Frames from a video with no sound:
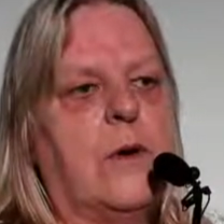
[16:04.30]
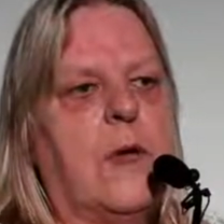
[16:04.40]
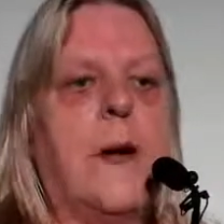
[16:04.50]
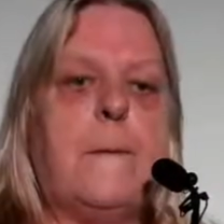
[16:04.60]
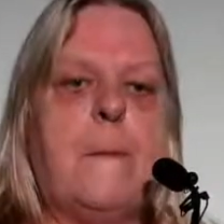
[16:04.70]

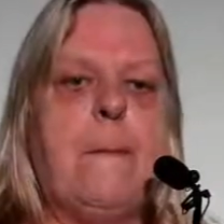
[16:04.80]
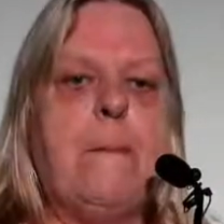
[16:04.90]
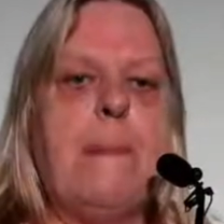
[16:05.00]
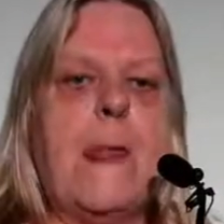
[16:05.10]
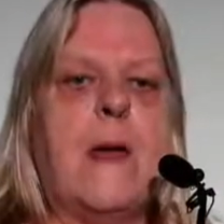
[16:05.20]
Yeah.
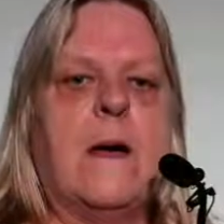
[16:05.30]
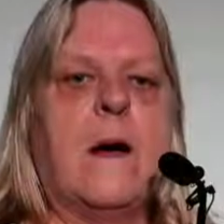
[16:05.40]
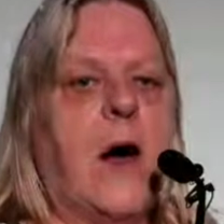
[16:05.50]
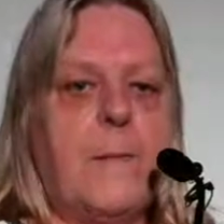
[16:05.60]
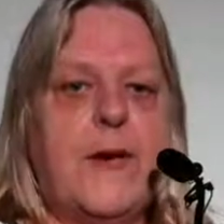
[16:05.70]

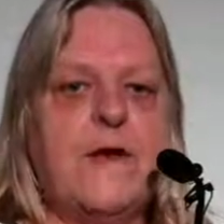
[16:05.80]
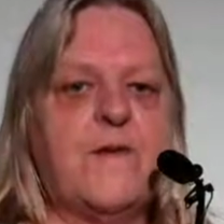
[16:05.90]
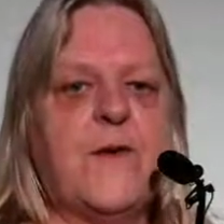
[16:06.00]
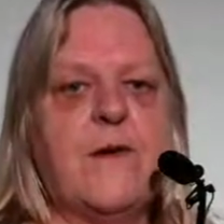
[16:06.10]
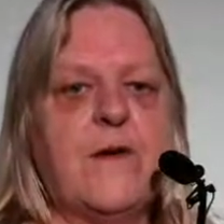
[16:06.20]
I mean,
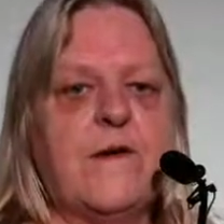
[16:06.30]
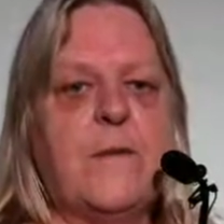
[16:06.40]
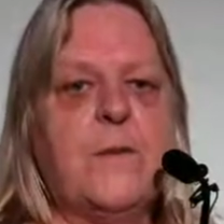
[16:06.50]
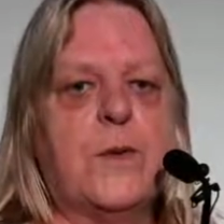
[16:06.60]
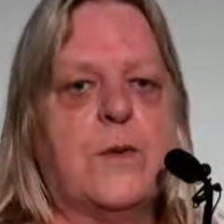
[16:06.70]
it's very
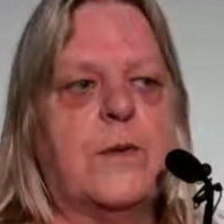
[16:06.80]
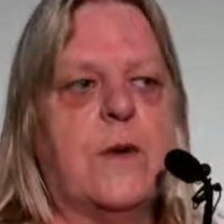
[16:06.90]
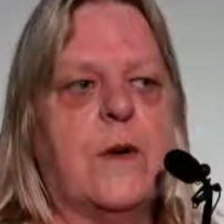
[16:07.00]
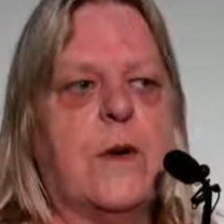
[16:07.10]
simple.